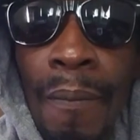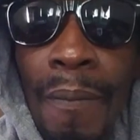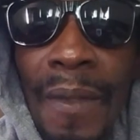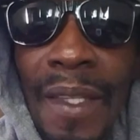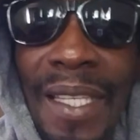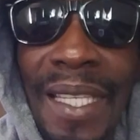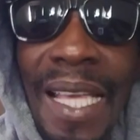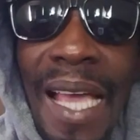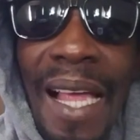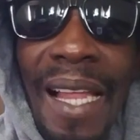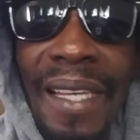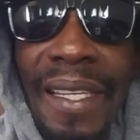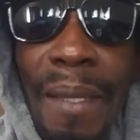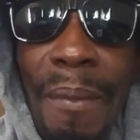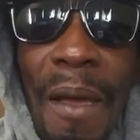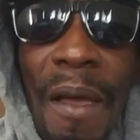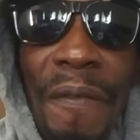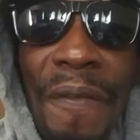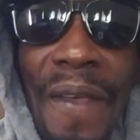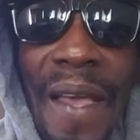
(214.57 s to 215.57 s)
Get
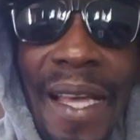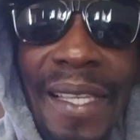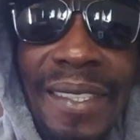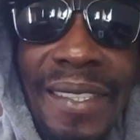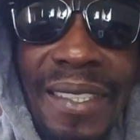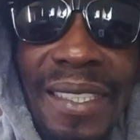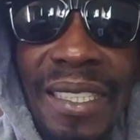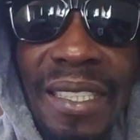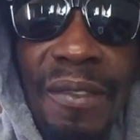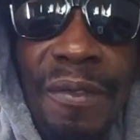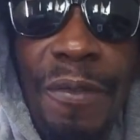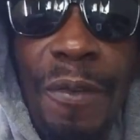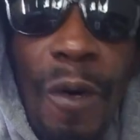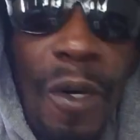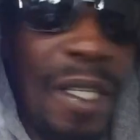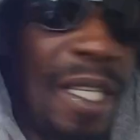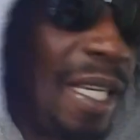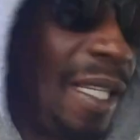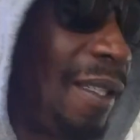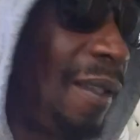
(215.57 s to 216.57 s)
them a fair sing
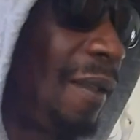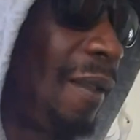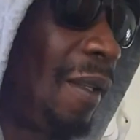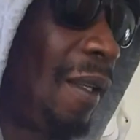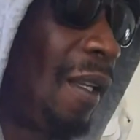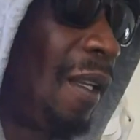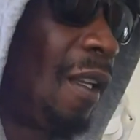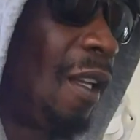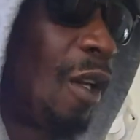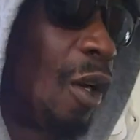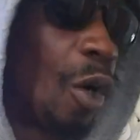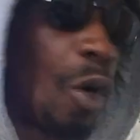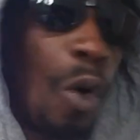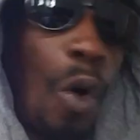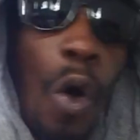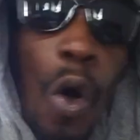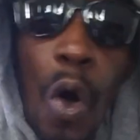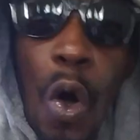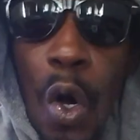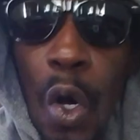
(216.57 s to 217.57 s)
fucking
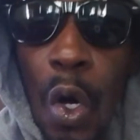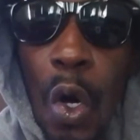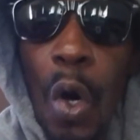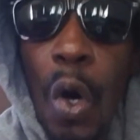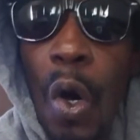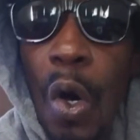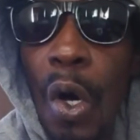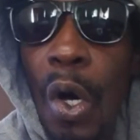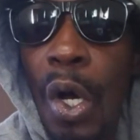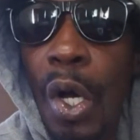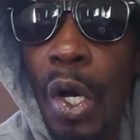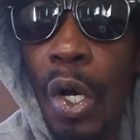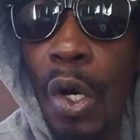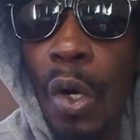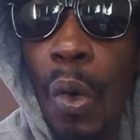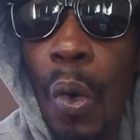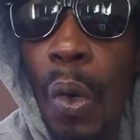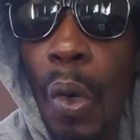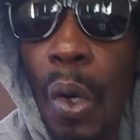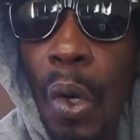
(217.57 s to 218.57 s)
go
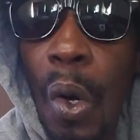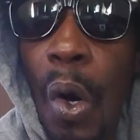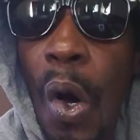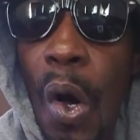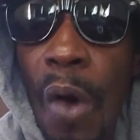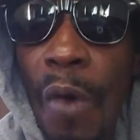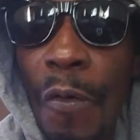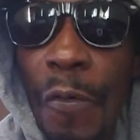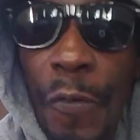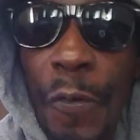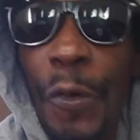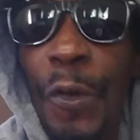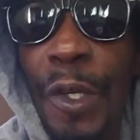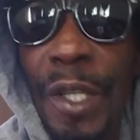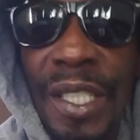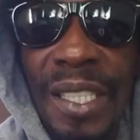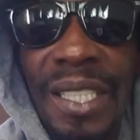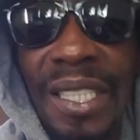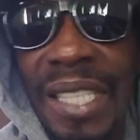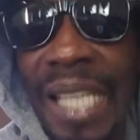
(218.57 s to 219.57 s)

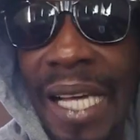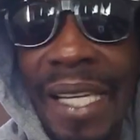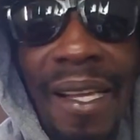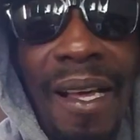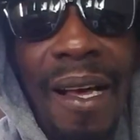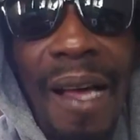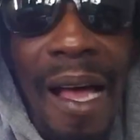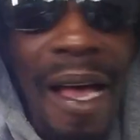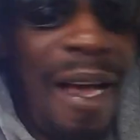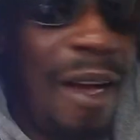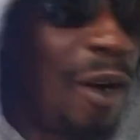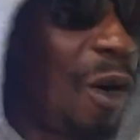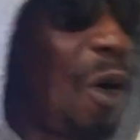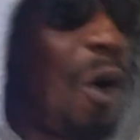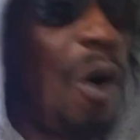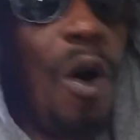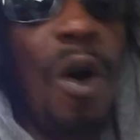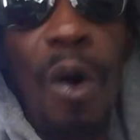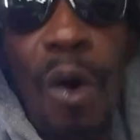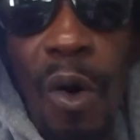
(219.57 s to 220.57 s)
freak song and
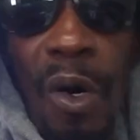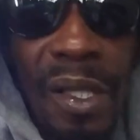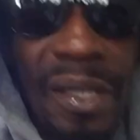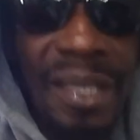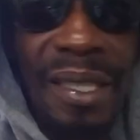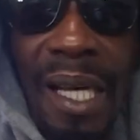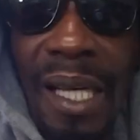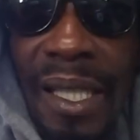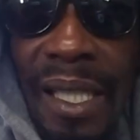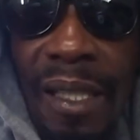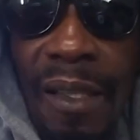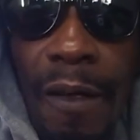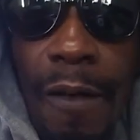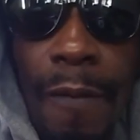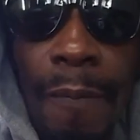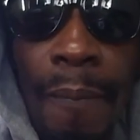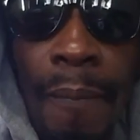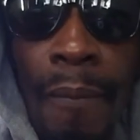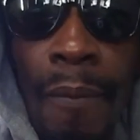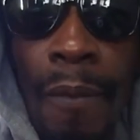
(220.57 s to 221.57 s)
go song, you know.
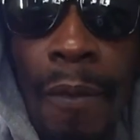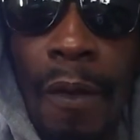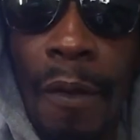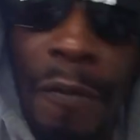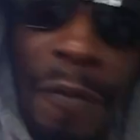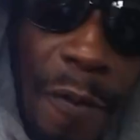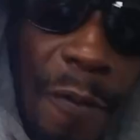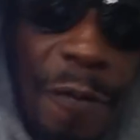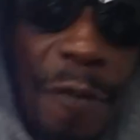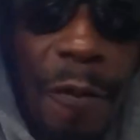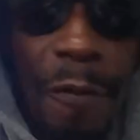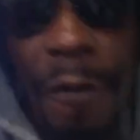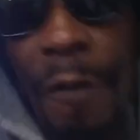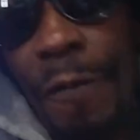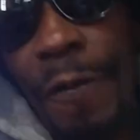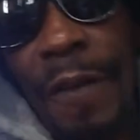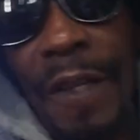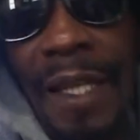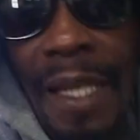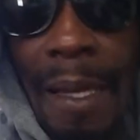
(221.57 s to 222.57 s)
For
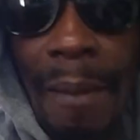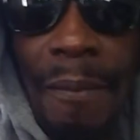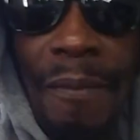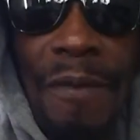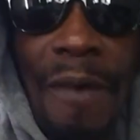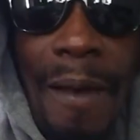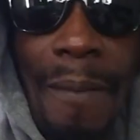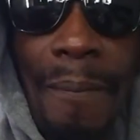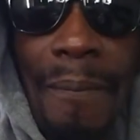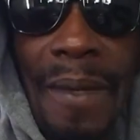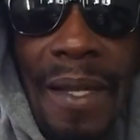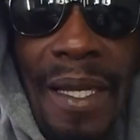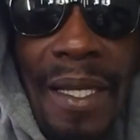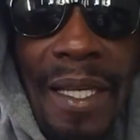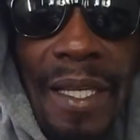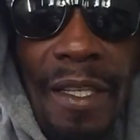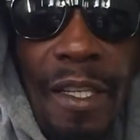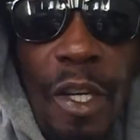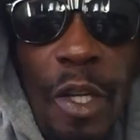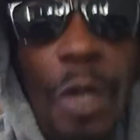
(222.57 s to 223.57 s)
feed them
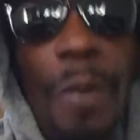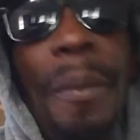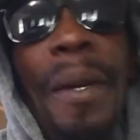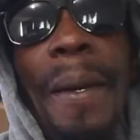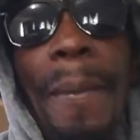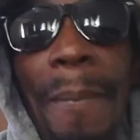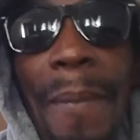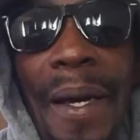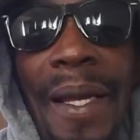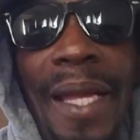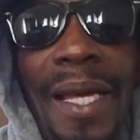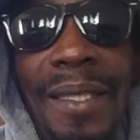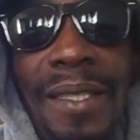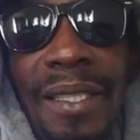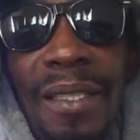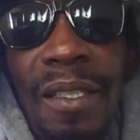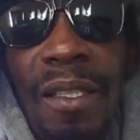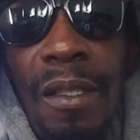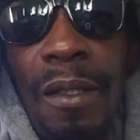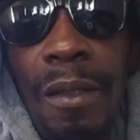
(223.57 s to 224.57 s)
family, you know. Remember that,
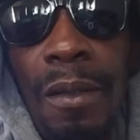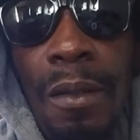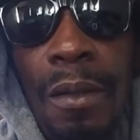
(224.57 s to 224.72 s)
you know.